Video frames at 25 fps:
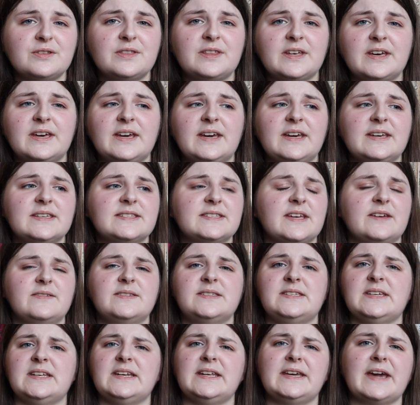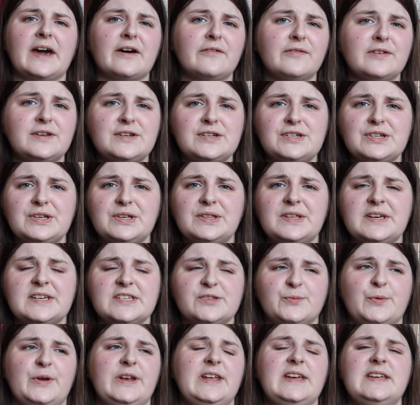this. I've seen Gavin do
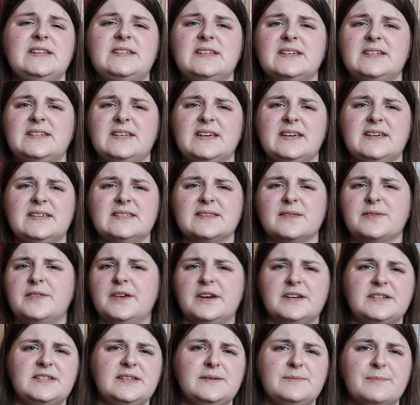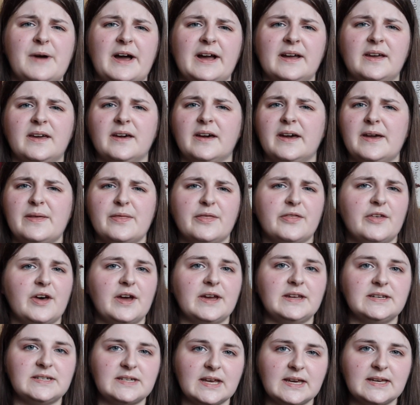this when he did his 30 manga in
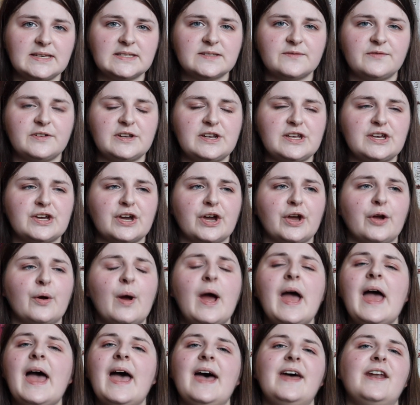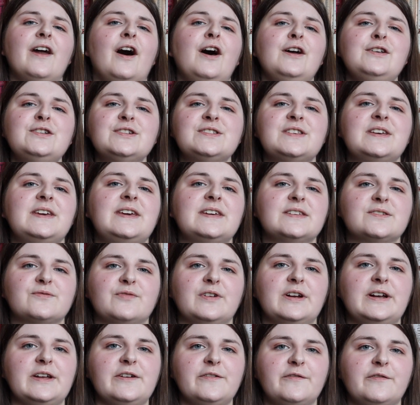30 days video, and I just think it's
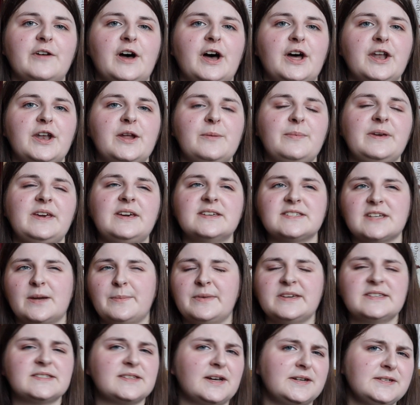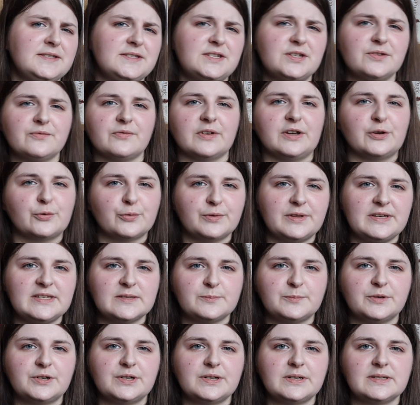really fun because I'm excited to read all these
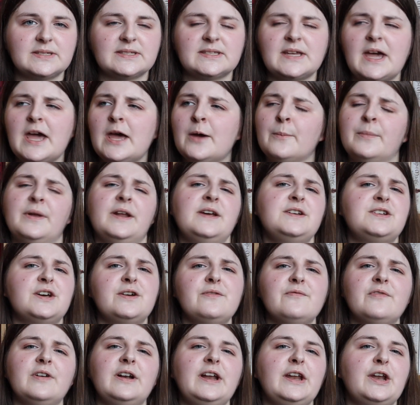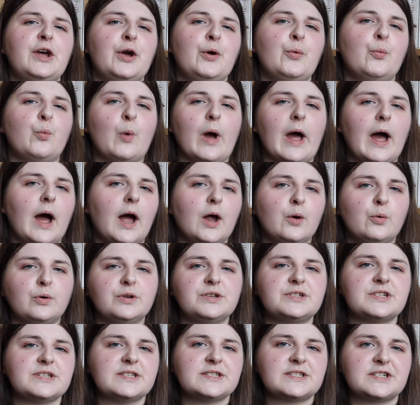books, but I don't really know where I
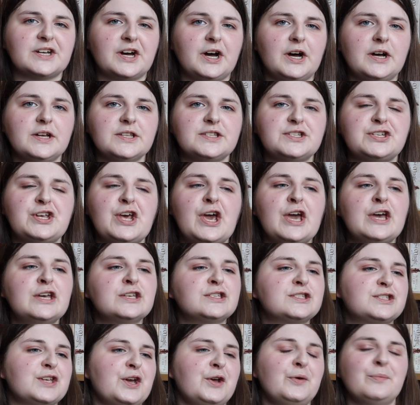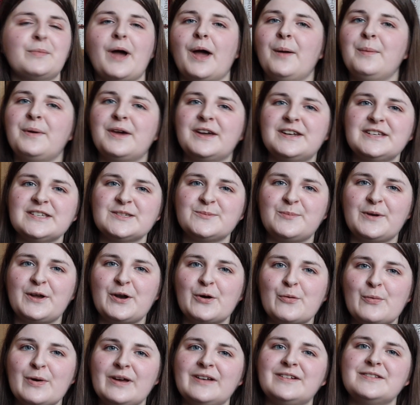want to start, so I'm gonna spin
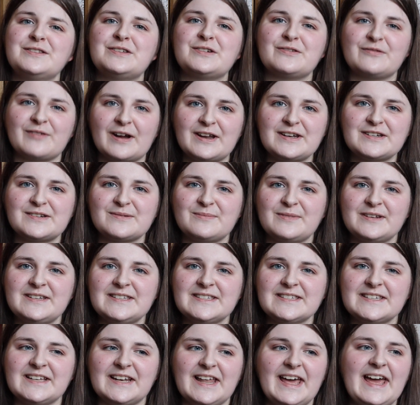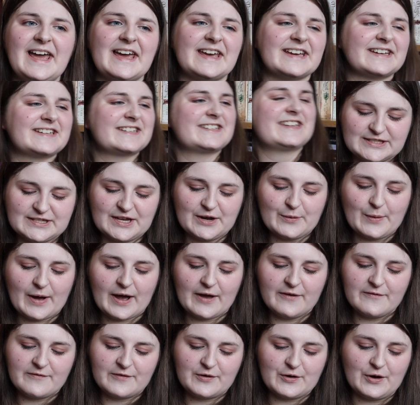a wheel to randomly select. So
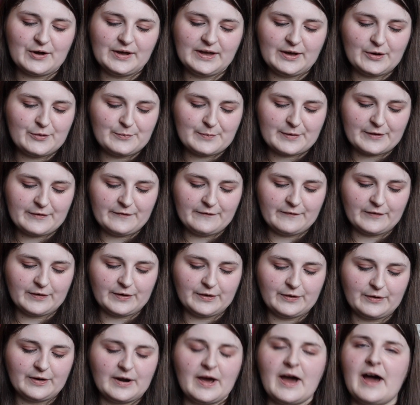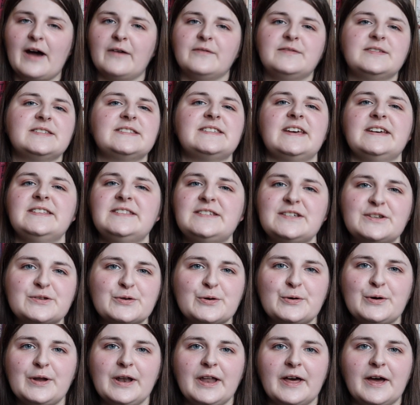I've got it on my phone, I've set it
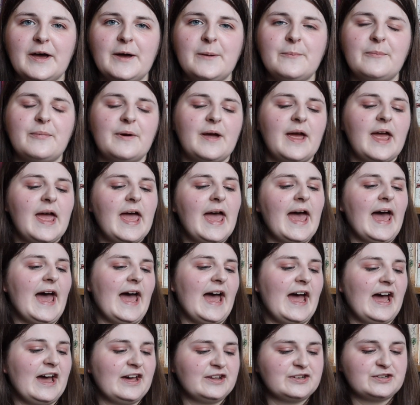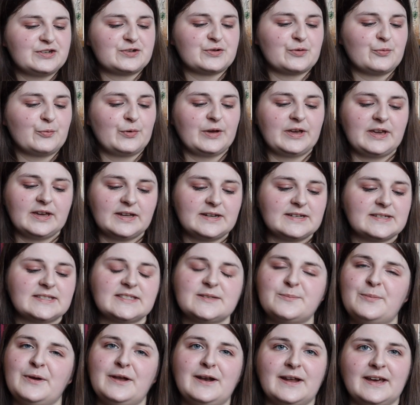all up, and we're gonna
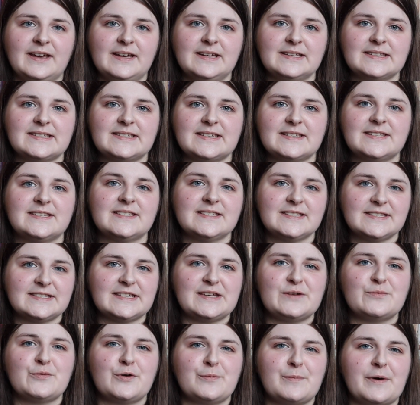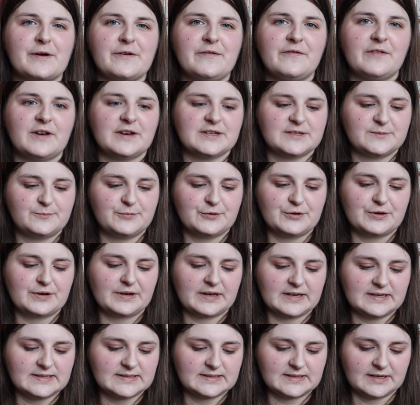spin it to see what my first
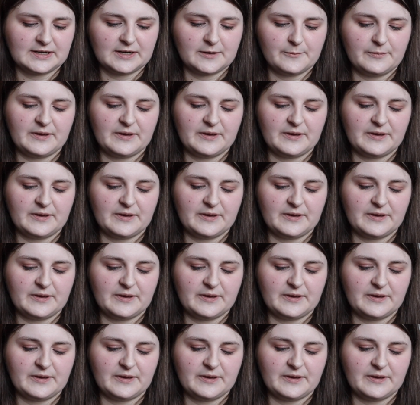book is gonna